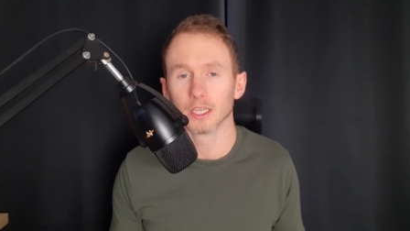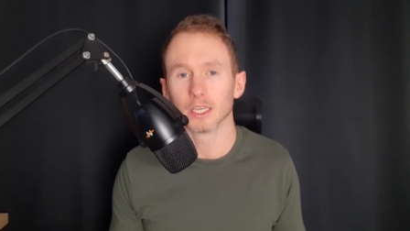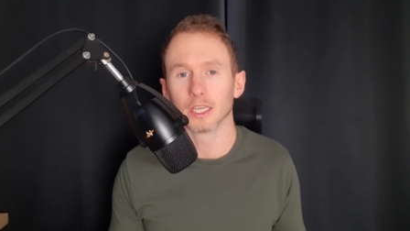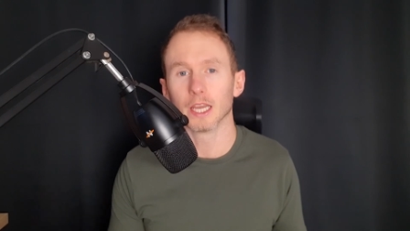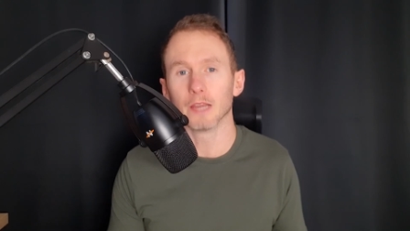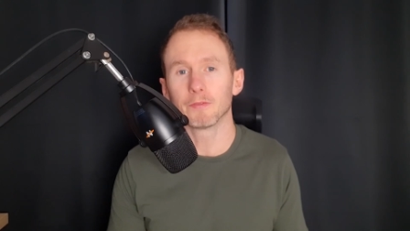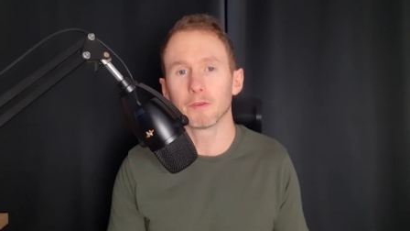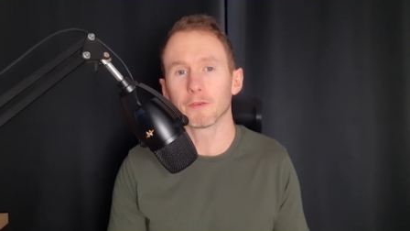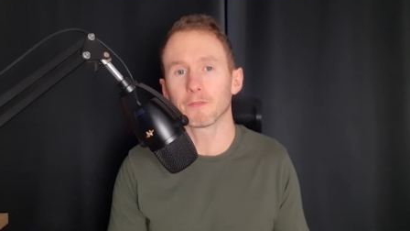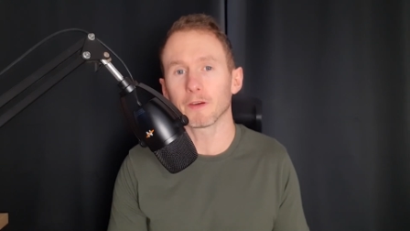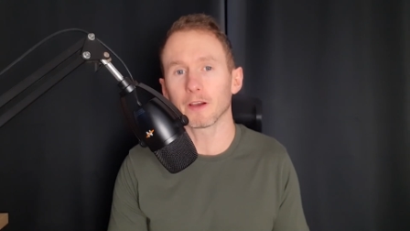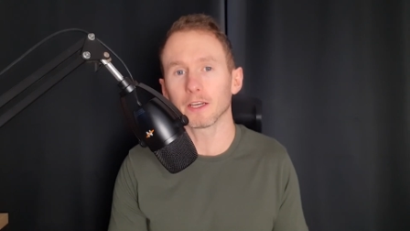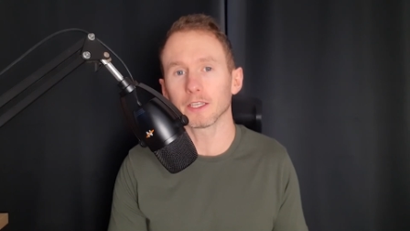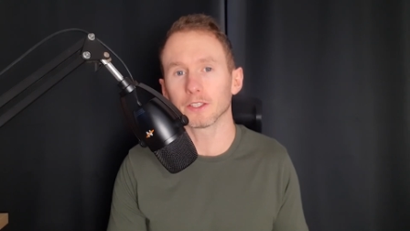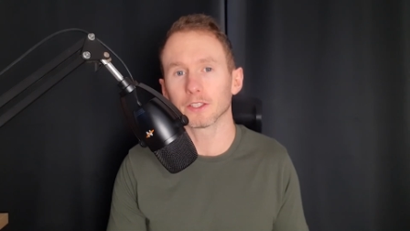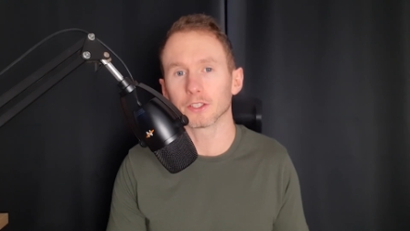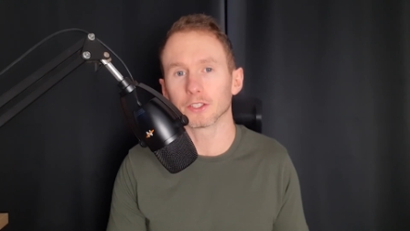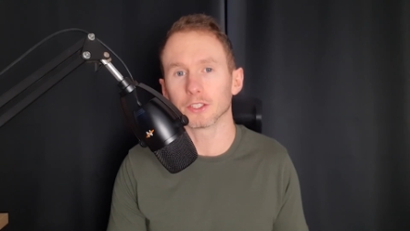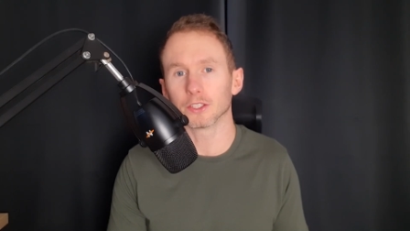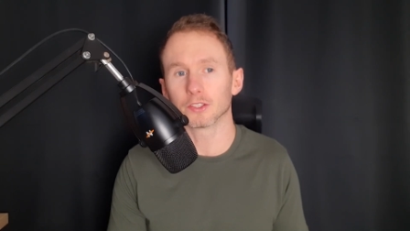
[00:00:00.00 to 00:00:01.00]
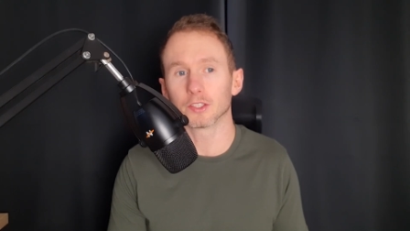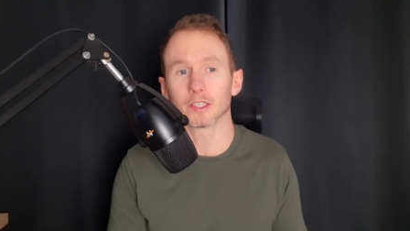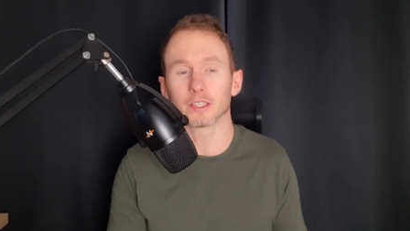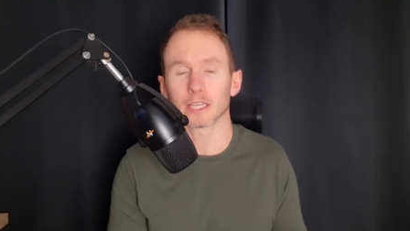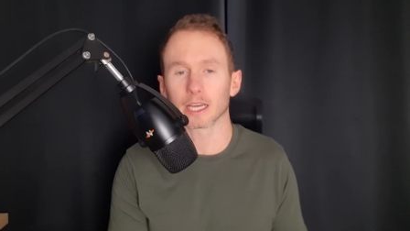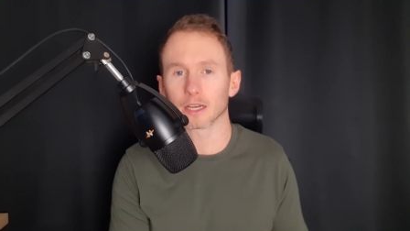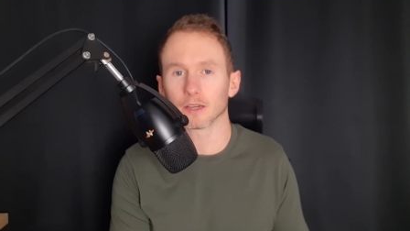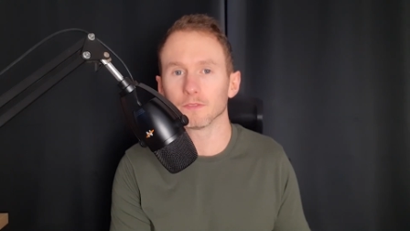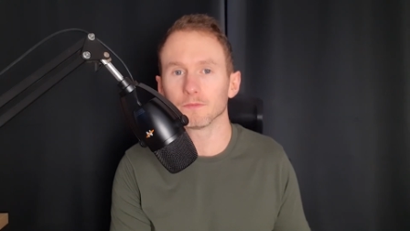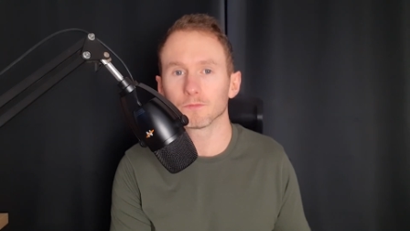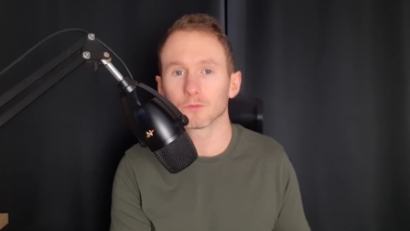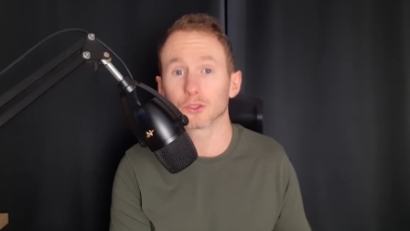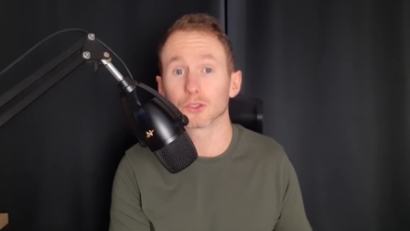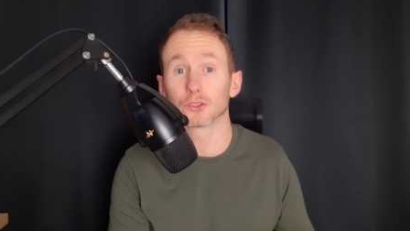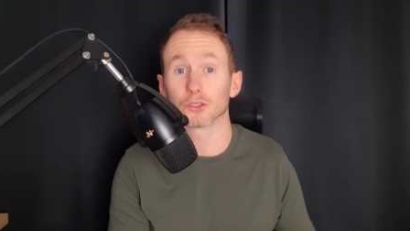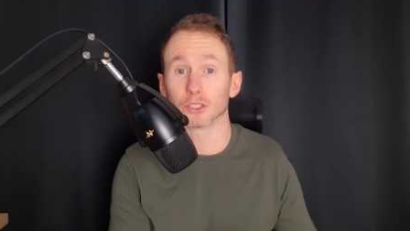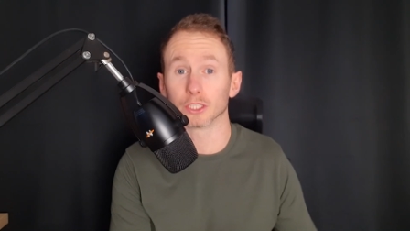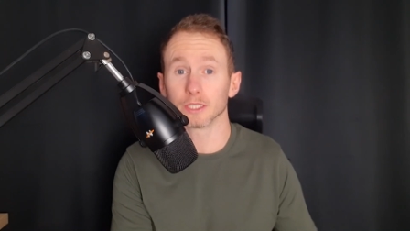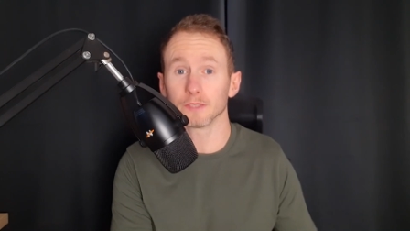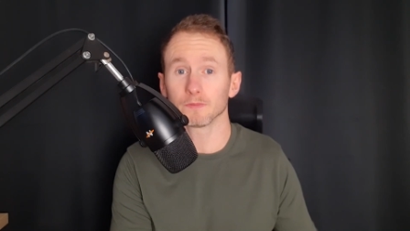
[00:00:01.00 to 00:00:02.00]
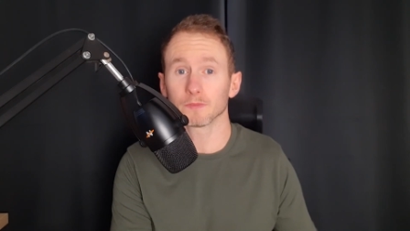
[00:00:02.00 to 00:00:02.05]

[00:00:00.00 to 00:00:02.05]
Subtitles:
If you find that you sit down to study